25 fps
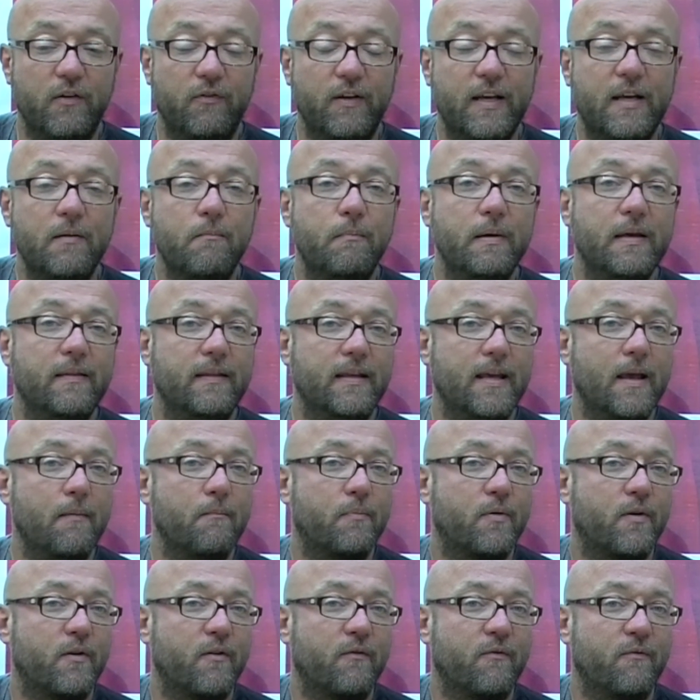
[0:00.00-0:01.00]
If he can beat the
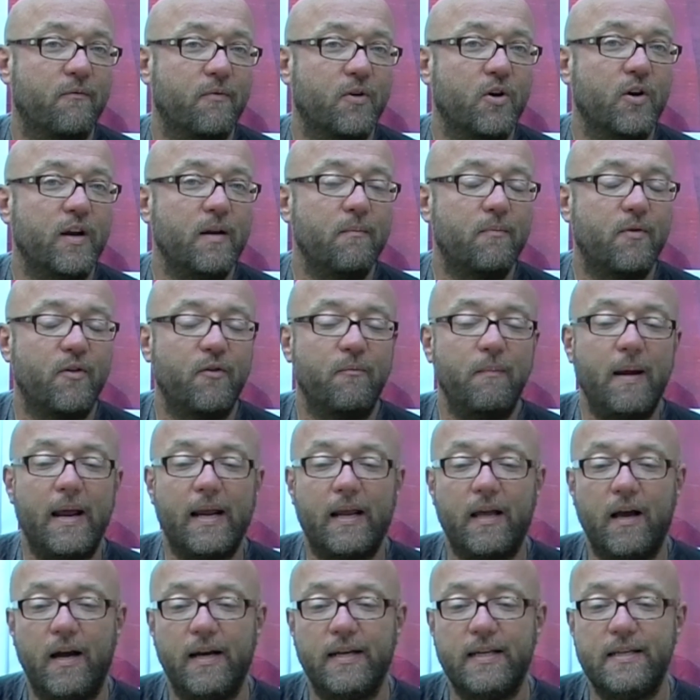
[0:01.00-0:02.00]
God Emperor of
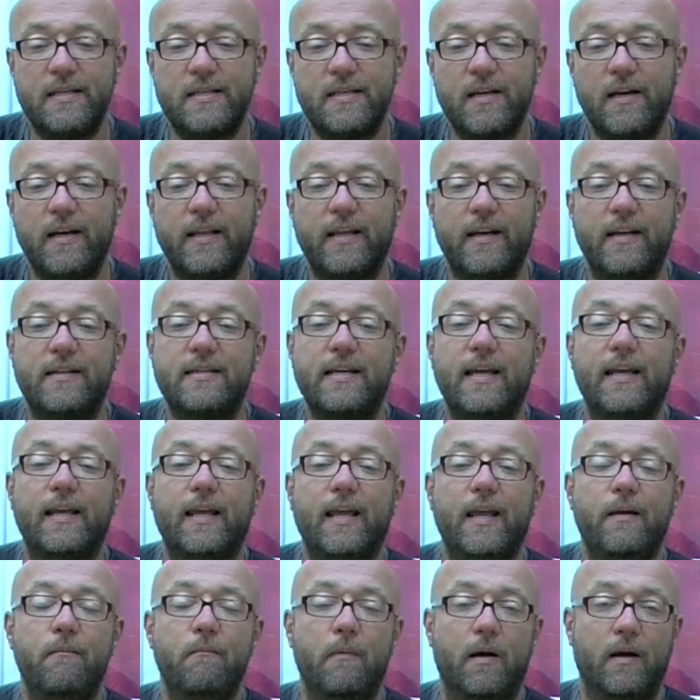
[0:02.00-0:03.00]
Mankind, he's certainly going to take
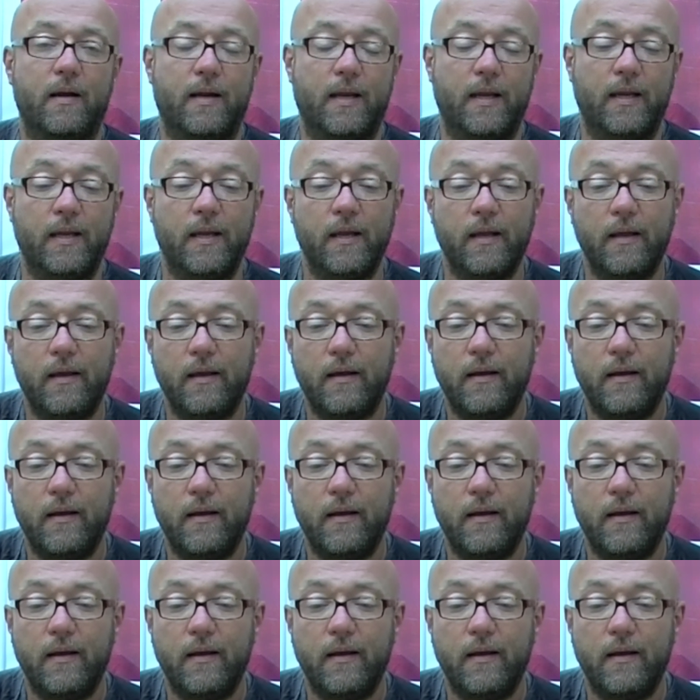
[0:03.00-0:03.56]
Hitmonkey,